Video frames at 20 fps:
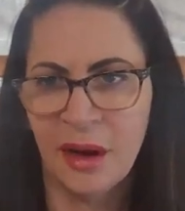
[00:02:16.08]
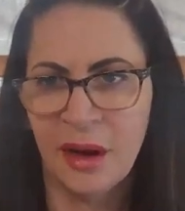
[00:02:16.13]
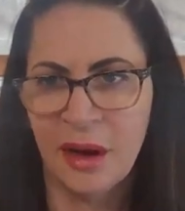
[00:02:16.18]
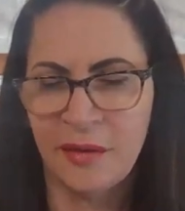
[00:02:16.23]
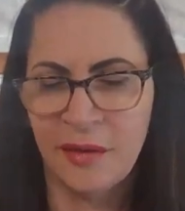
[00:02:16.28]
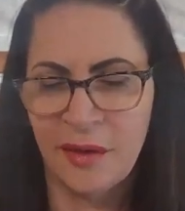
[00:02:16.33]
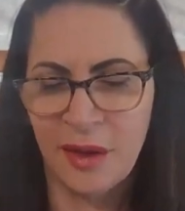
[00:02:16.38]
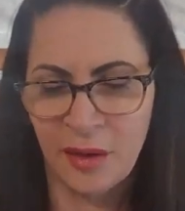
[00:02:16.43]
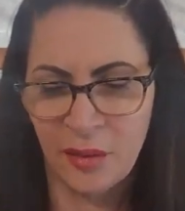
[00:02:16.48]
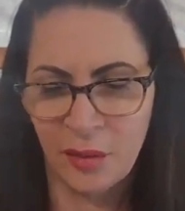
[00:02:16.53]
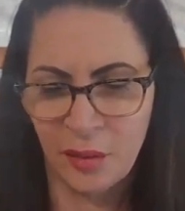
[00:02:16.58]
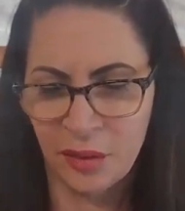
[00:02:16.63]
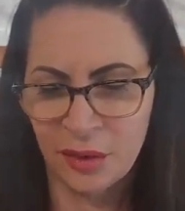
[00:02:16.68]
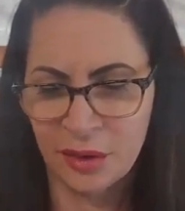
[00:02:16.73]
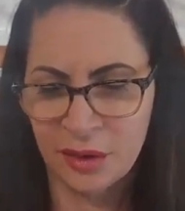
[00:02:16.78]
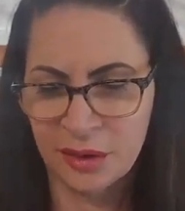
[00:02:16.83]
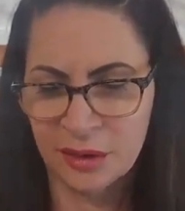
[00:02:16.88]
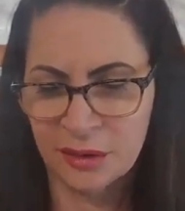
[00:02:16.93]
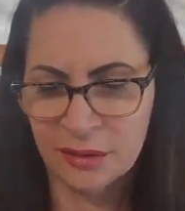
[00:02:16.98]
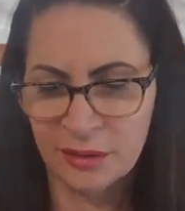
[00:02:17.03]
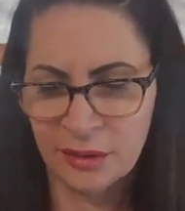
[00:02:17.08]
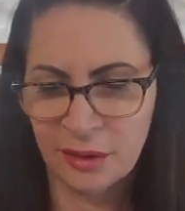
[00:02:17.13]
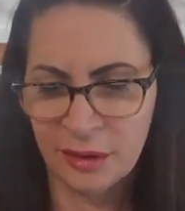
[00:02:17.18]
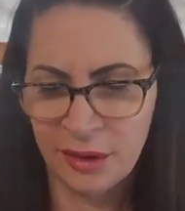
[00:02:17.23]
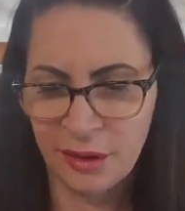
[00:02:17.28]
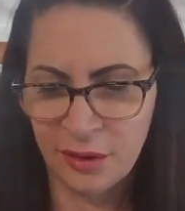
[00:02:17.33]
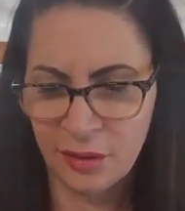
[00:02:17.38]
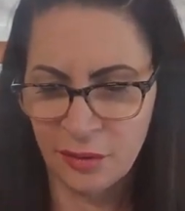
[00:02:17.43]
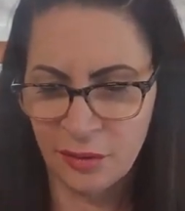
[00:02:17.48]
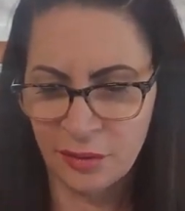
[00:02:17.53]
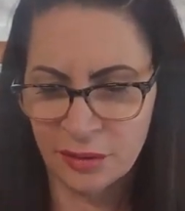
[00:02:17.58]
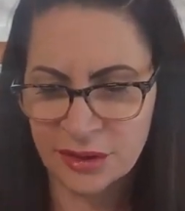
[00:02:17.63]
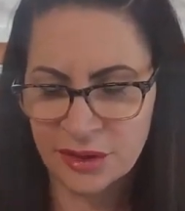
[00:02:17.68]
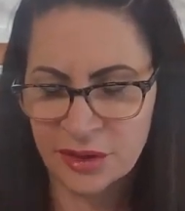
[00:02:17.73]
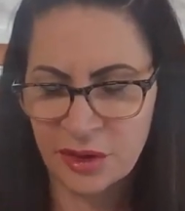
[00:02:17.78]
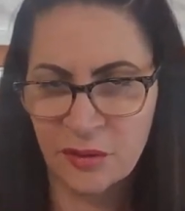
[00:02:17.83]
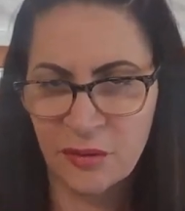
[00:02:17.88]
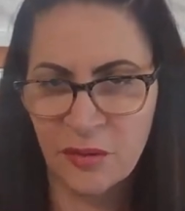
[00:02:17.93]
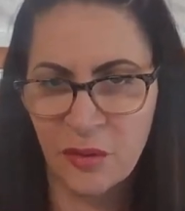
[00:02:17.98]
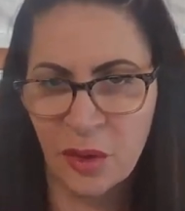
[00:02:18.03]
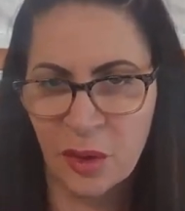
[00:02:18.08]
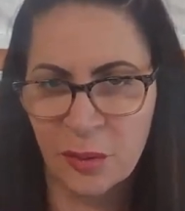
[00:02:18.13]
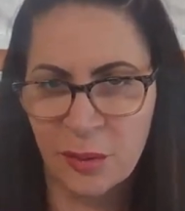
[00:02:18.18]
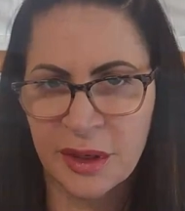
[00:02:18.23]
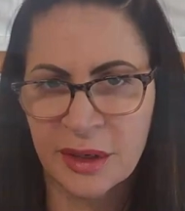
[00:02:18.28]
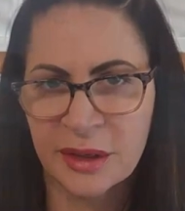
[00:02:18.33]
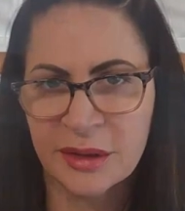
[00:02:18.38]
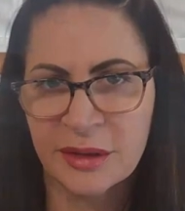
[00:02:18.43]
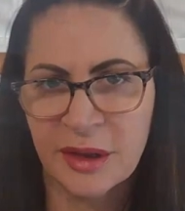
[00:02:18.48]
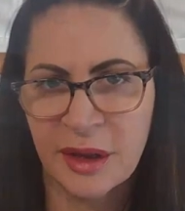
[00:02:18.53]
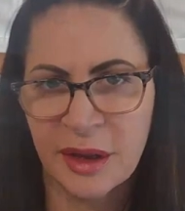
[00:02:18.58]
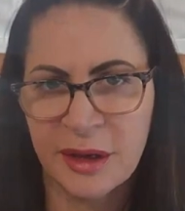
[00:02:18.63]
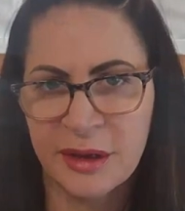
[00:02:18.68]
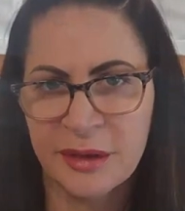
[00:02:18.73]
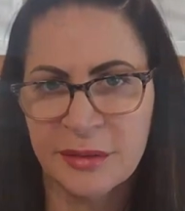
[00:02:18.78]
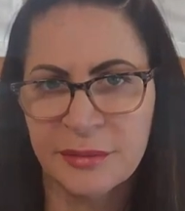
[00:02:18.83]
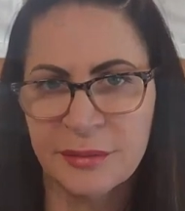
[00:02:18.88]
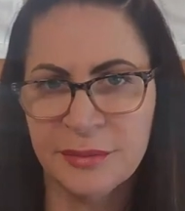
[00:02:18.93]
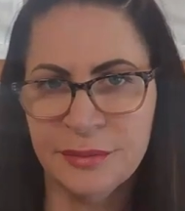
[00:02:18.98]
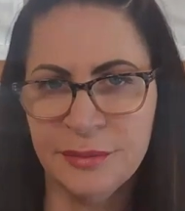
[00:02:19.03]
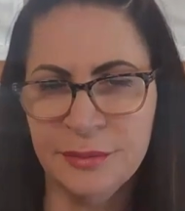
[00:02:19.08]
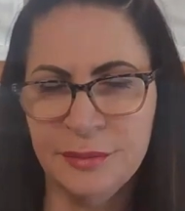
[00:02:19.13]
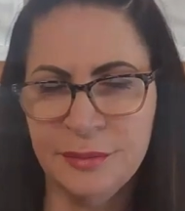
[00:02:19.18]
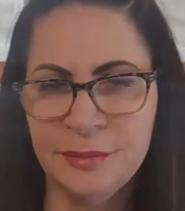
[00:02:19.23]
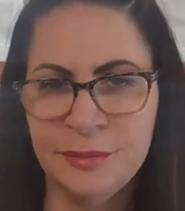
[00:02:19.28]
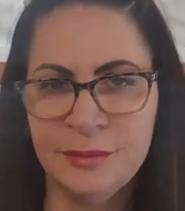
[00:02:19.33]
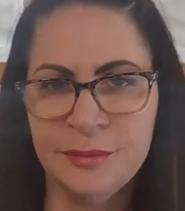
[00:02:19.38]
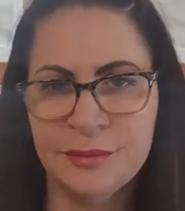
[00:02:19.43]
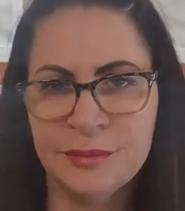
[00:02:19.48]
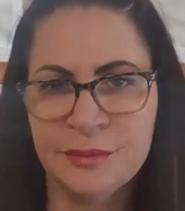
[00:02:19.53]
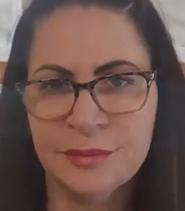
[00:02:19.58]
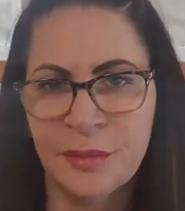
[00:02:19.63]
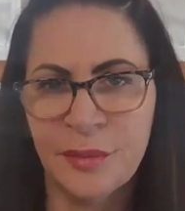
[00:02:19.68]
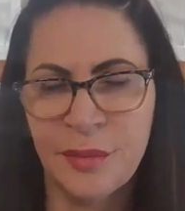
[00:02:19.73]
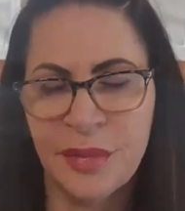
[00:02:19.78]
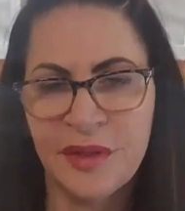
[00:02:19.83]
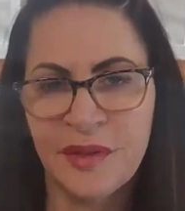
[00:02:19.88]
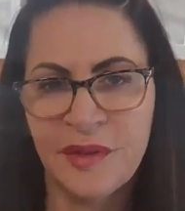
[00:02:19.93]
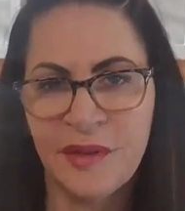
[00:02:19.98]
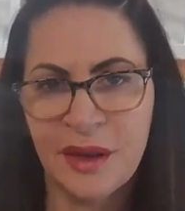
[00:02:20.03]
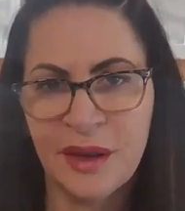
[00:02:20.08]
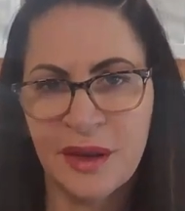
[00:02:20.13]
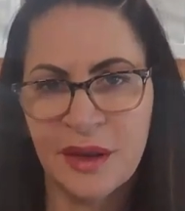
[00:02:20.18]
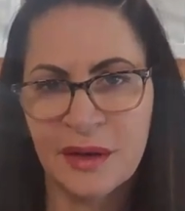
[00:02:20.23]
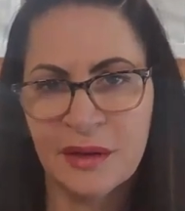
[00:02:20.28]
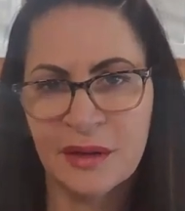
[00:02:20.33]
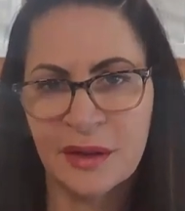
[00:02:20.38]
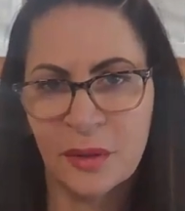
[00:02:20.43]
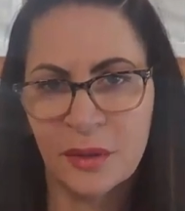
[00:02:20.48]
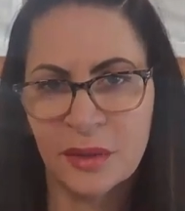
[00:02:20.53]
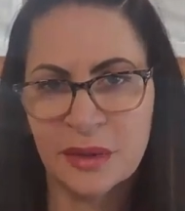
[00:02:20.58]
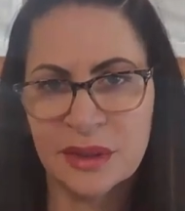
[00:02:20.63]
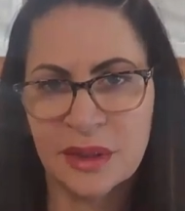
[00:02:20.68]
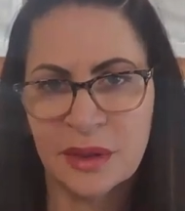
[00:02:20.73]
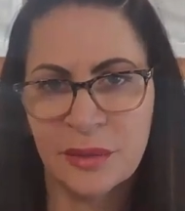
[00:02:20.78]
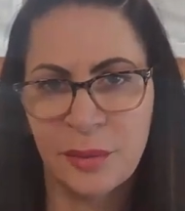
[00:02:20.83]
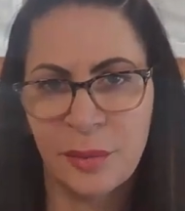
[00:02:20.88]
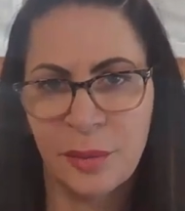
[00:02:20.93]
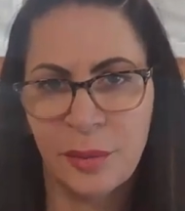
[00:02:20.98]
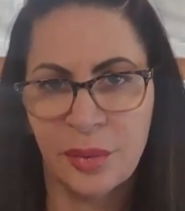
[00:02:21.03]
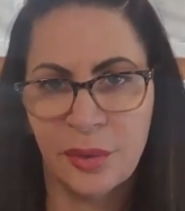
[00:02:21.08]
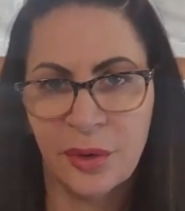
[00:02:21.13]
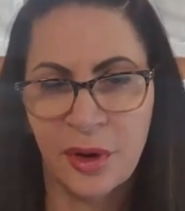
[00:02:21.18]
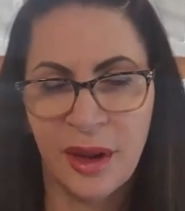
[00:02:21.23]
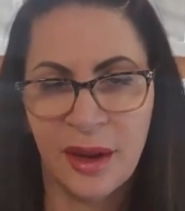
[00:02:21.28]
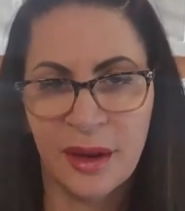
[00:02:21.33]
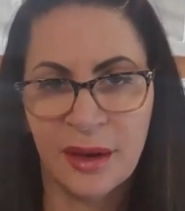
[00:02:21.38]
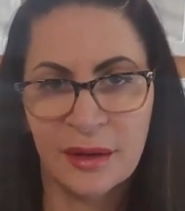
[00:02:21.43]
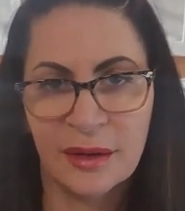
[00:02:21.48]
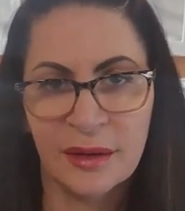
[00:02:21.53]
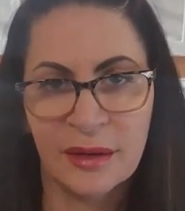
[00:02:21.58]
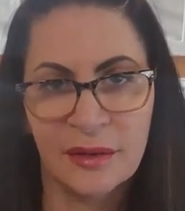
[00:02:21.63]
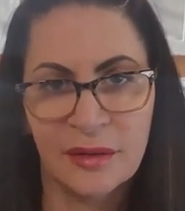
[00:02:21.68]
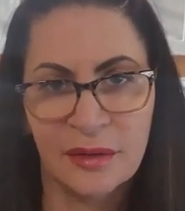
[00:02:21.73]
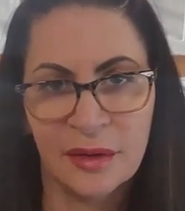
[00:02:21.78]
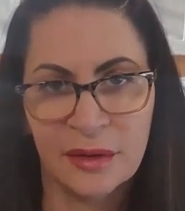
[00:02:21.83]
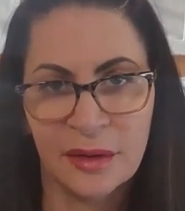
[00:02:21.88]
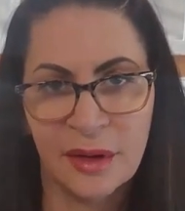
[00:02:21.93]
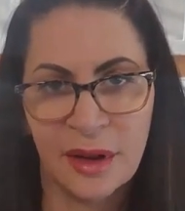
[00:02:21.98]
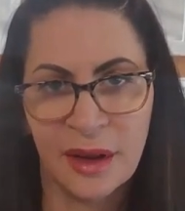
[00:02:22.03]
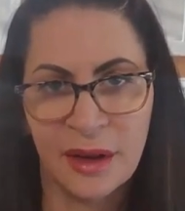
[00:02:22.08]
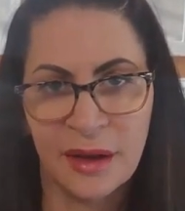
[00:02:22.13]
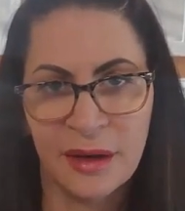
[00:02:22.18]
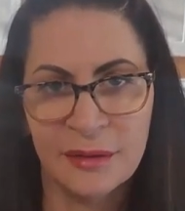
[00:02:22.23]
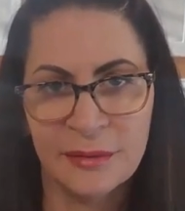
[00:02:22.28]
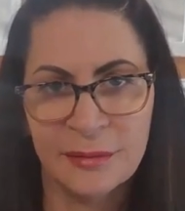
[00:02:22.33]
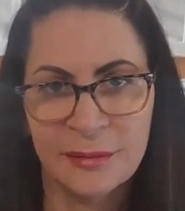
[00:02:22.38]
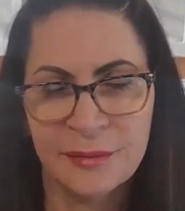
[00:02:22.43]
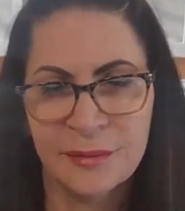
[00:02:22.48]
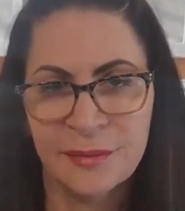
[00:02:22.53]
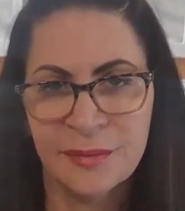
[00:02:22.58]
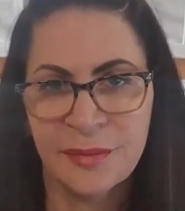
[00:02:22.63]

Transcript: And they would, start forming a line. But then there was a break in the line.